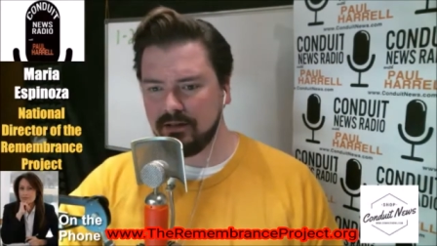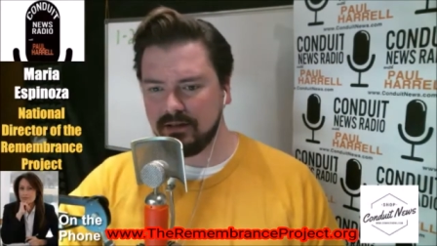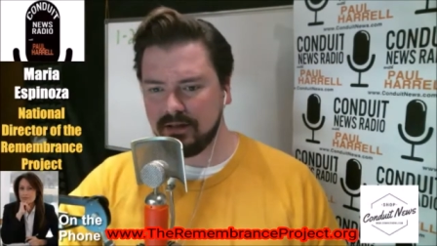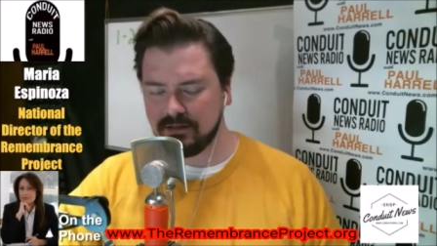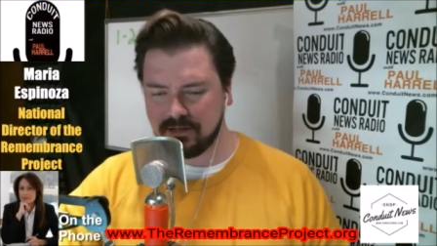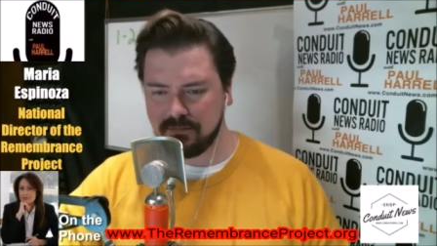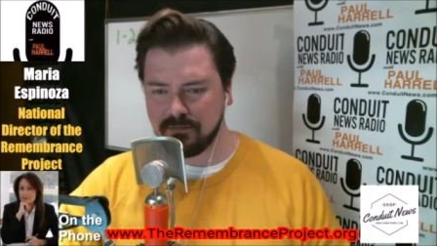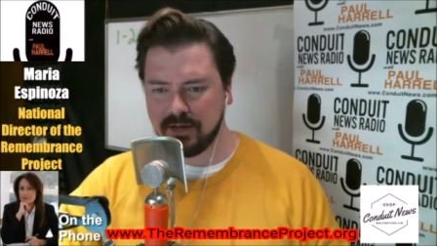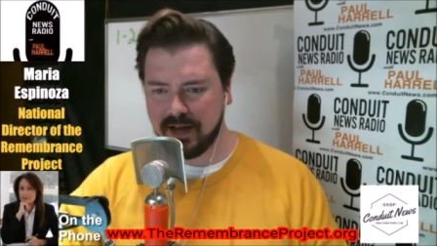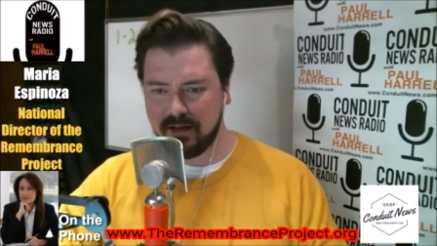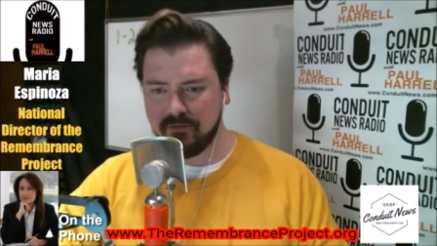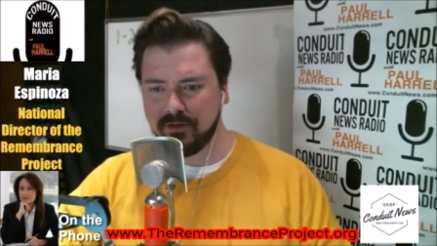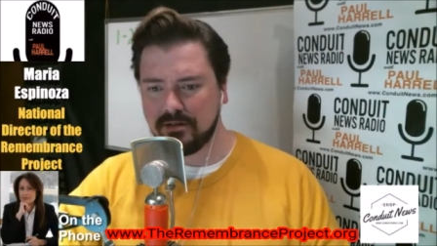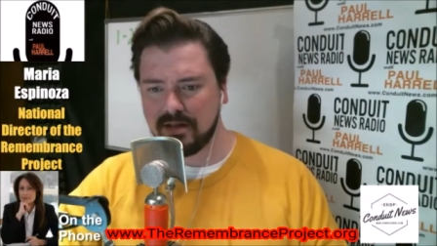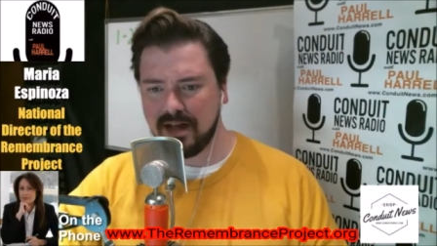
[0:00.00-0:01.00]
it seems like
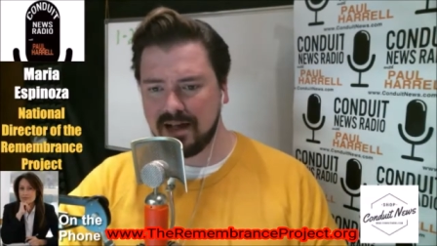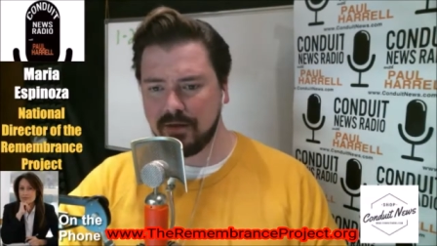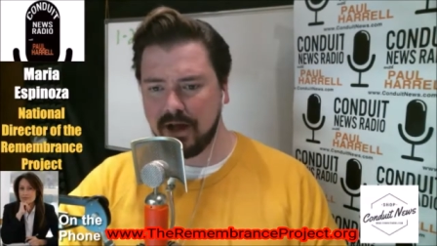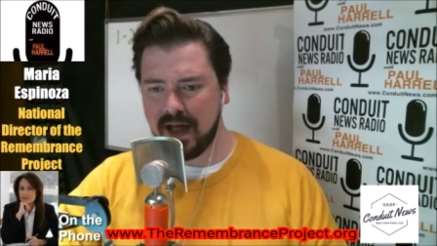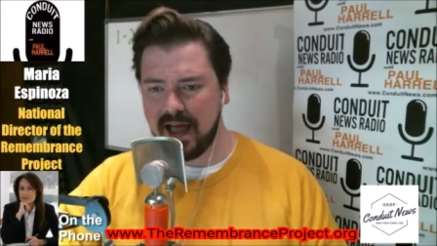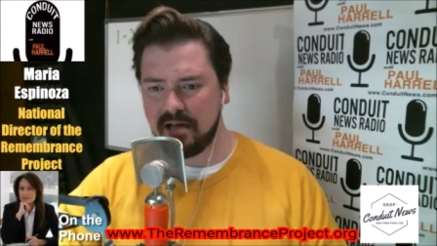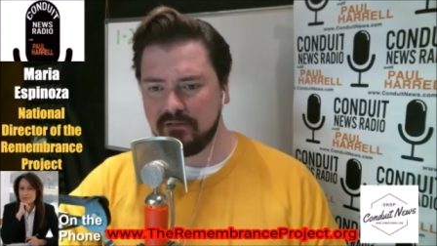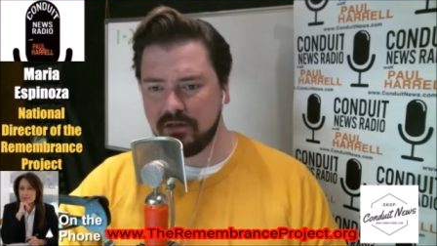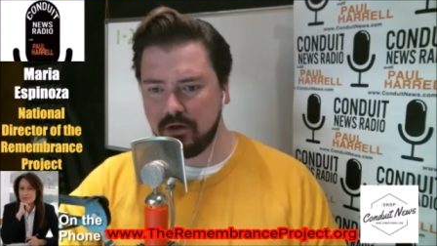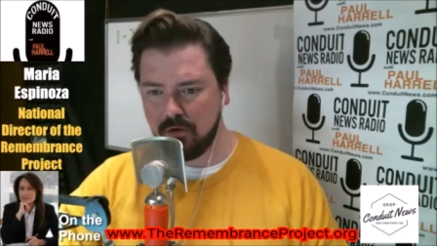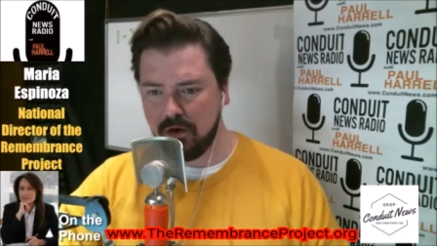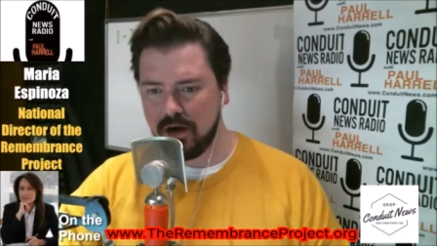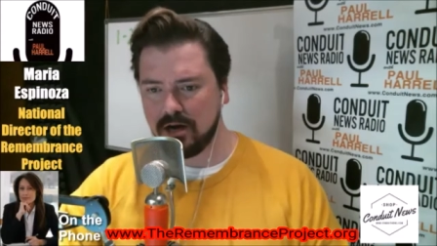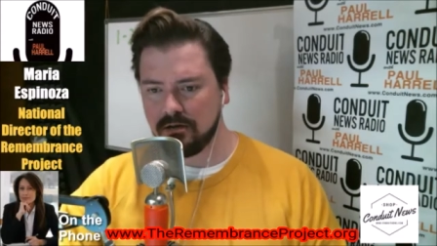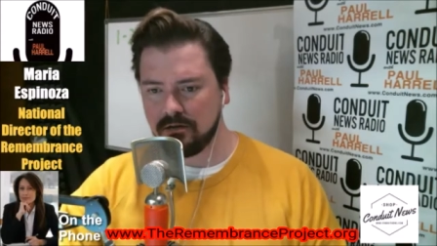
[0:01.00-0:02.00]
every time I have you
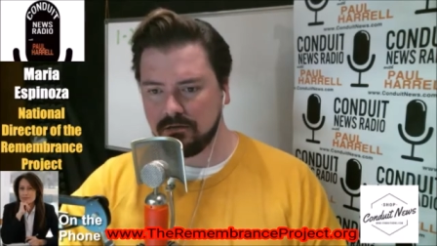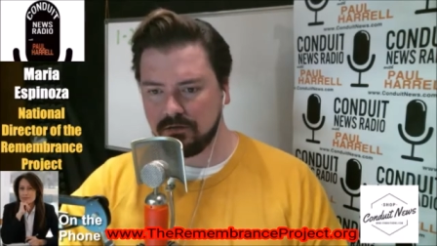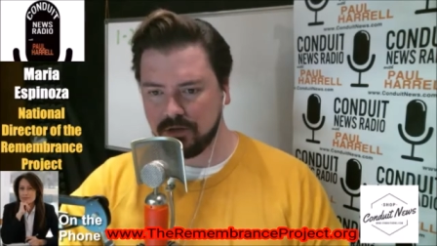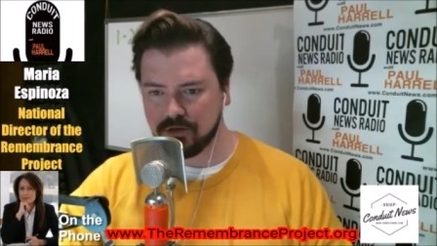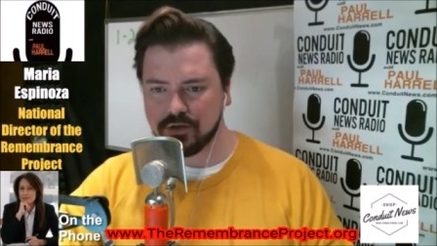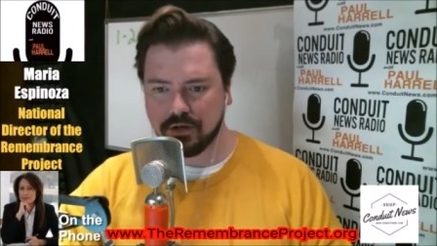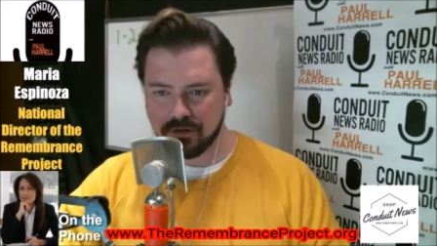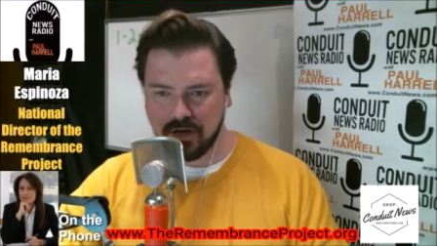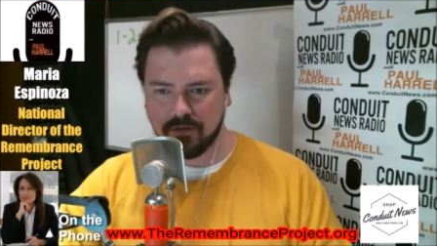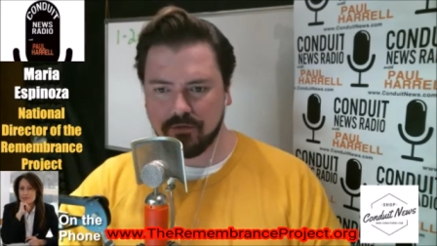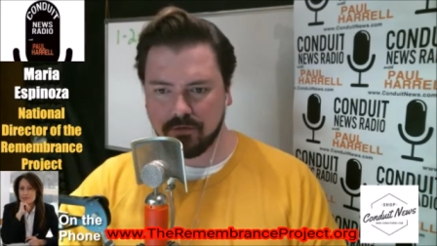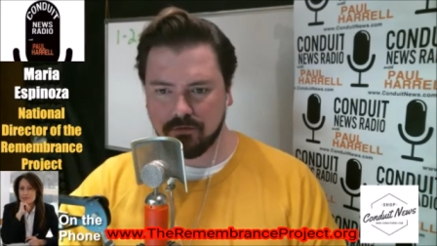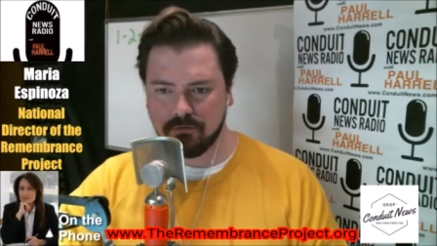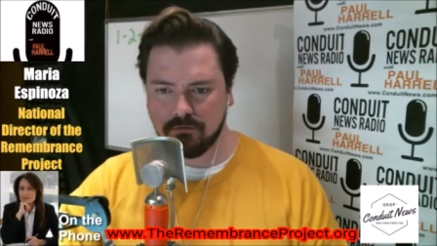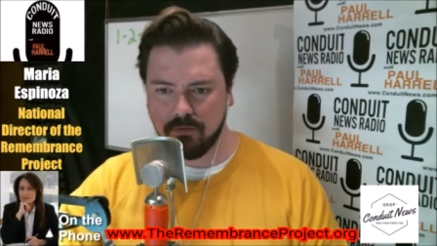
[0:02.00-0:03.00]
on, there's
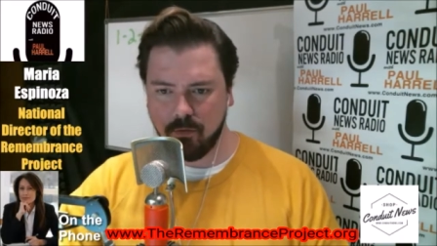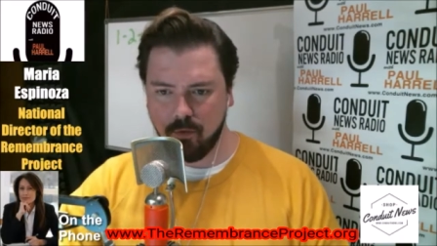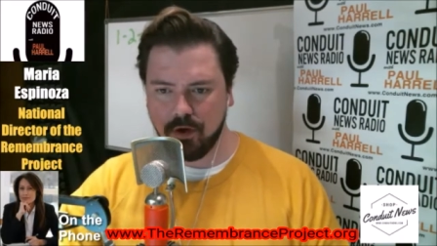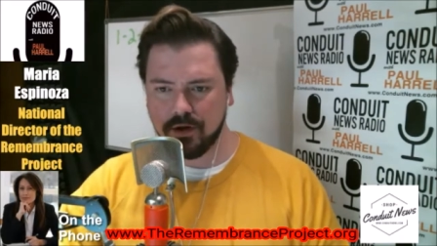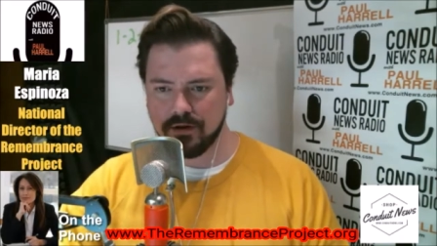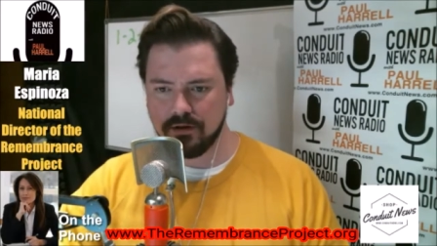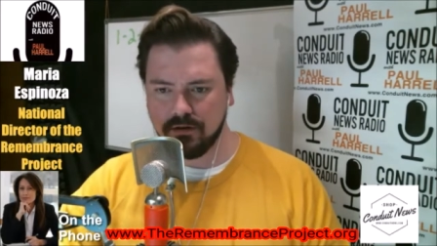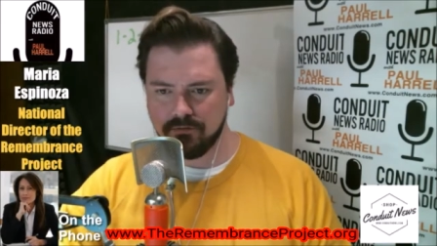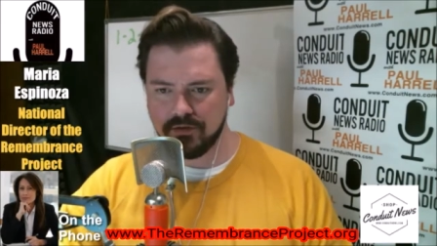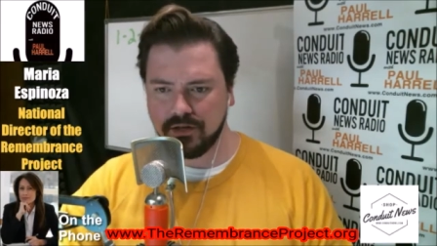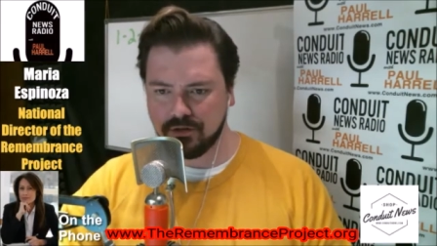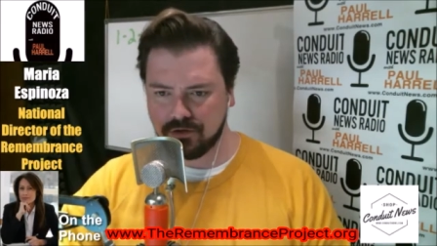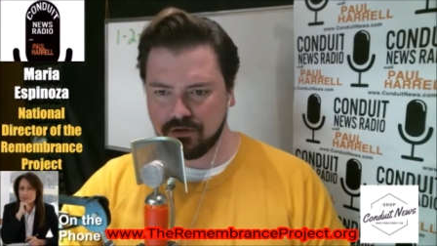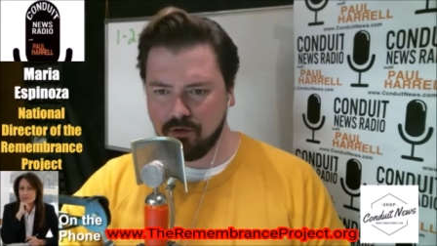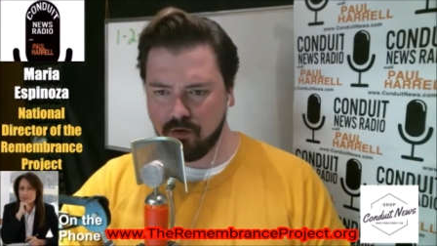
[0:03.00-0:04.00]
another one of
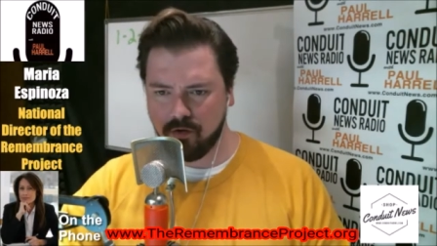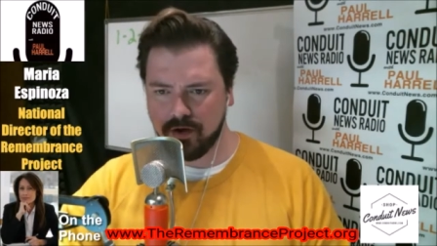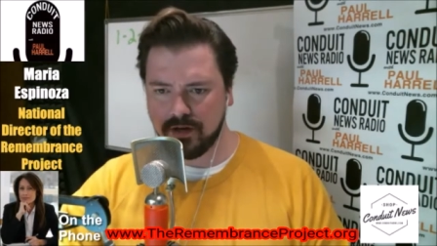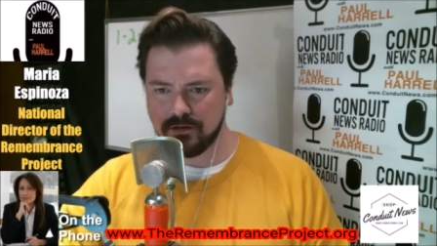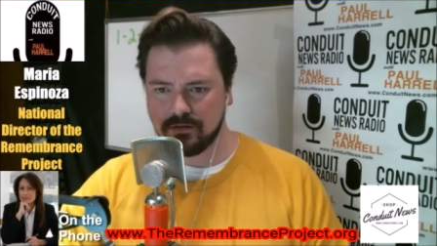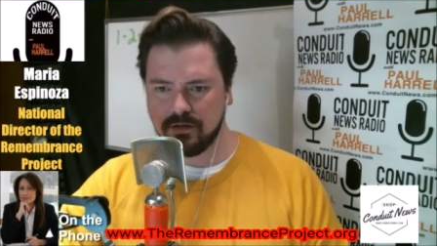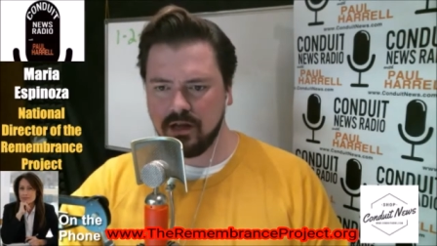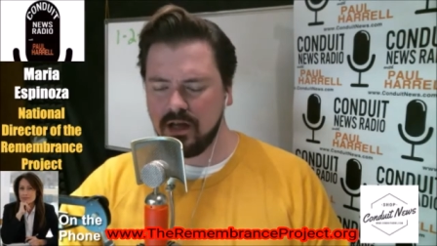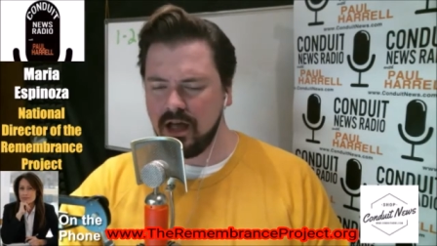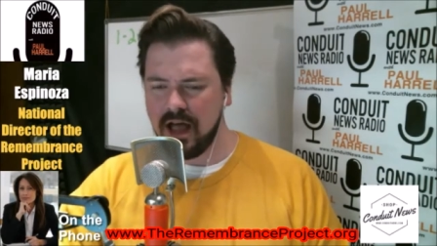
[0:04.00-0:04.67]
these stories,